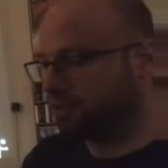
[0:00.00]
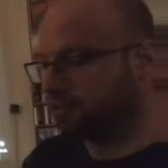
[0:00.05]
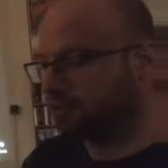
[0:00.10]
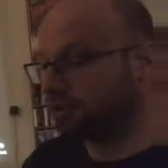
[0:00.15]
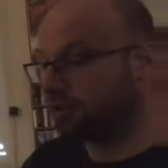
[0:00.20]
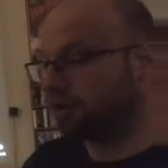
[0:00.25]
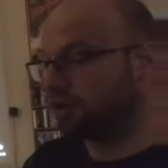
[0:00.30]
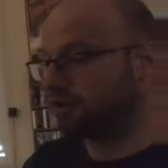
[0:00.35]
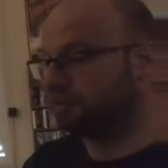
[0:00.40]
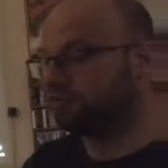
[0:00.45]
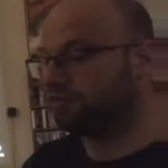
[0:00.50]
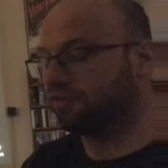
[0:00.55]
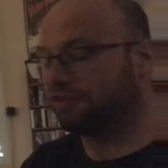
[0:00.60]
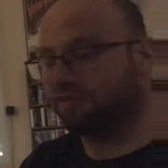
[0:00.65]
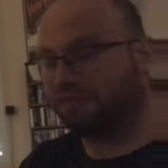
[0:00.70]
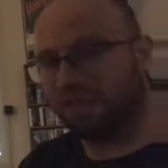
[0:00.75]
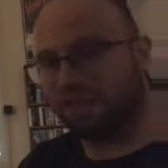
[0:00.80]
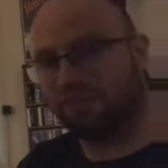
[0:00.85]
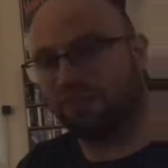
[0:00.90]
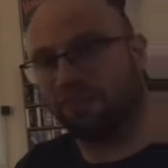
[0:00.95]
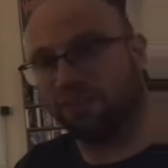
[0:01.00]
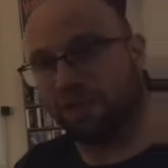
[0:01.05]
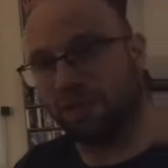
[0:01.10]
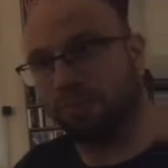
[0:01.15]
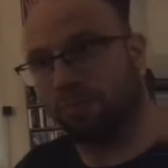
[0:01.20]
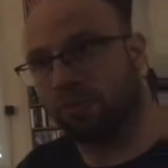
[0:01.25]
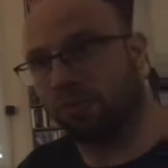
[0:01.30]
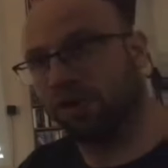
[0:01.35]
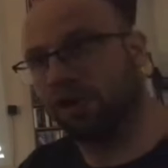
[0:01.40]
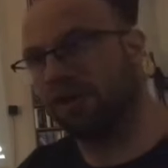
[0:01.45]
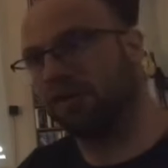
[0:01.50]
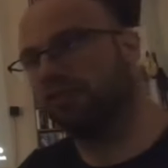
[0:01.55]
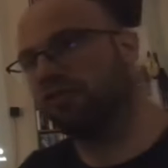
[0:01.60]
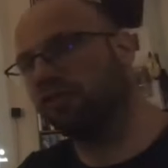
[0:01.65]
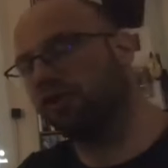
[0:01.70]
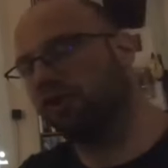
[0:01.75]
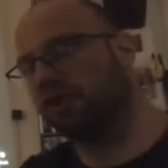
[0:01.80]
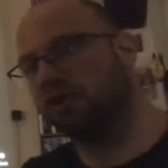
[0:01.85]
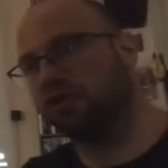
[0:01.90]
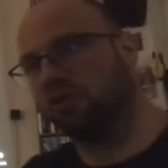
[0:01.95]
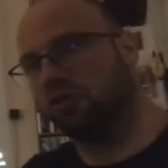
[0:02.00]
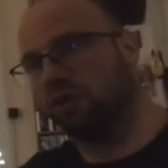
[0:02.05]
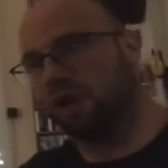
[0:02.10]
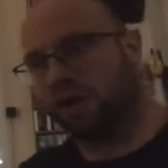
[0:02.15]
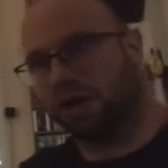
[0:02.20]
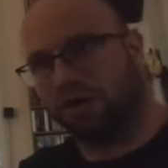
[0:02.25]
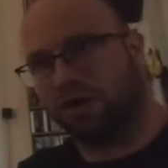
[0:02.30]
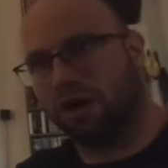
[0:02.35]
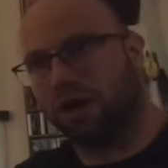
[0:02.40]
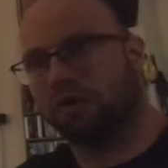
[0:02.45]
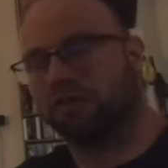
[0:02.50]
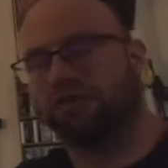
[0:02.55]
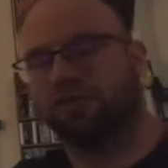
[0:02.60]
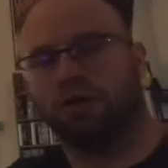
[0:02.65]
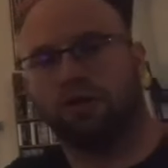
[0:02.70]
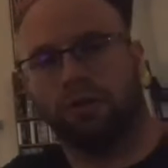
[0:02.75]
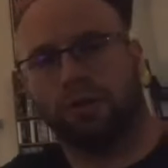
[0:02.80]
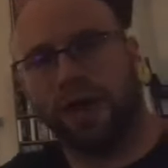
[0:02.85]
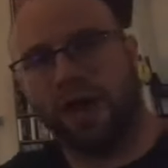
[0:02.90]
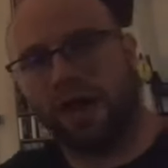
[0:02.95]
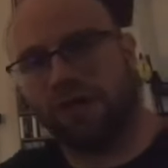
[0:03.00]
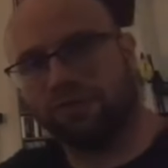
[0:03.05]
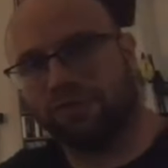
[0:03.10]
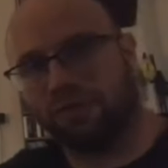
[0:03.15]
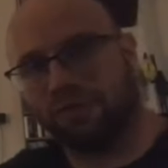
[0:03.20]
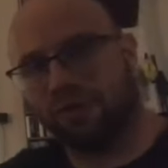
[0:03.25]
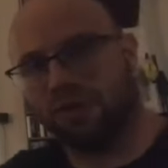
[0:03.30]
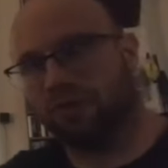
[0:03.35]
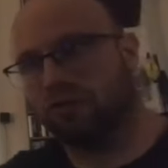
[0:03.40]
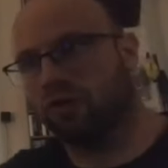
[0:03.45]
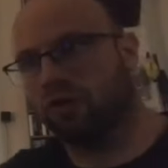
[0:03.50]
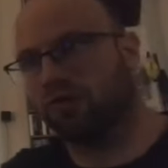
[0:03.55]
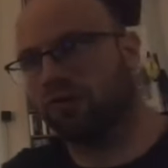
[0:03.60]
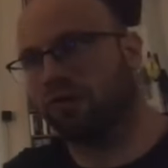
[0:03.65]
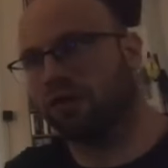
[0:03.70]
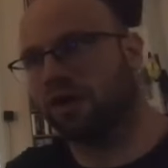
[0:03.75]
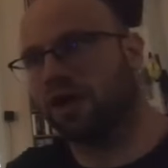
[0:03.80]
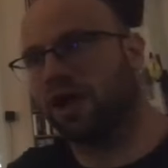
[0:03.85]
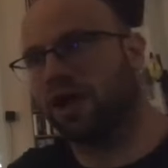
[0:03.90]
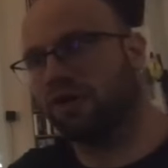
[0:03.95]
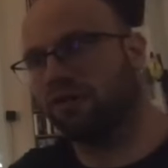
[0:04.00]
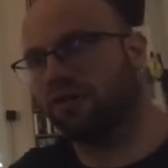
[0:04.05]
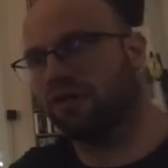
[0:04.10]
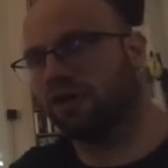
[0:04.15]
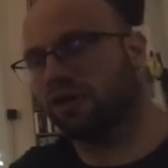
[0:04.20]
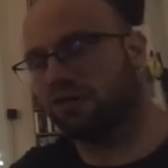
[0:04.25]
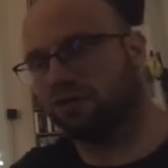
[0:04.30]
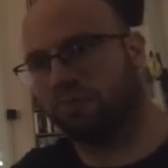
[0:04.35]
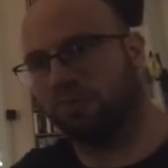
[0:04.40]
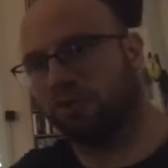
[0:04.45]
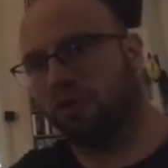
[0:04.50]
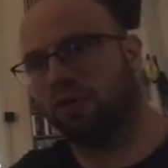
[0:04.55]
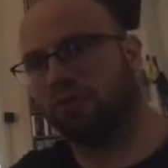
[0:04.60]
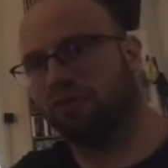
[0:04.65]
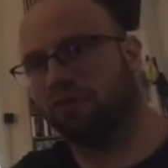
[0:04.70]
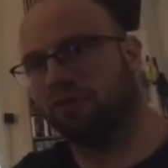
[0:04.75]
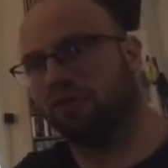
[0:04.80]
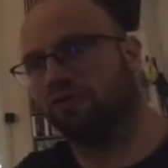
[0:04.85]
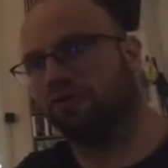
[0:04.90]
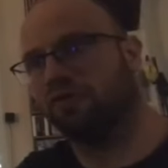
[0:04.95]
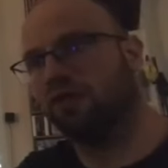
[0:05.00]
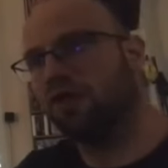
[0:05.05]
going to successfully bridge into a guitar solo after this over kind of an explosive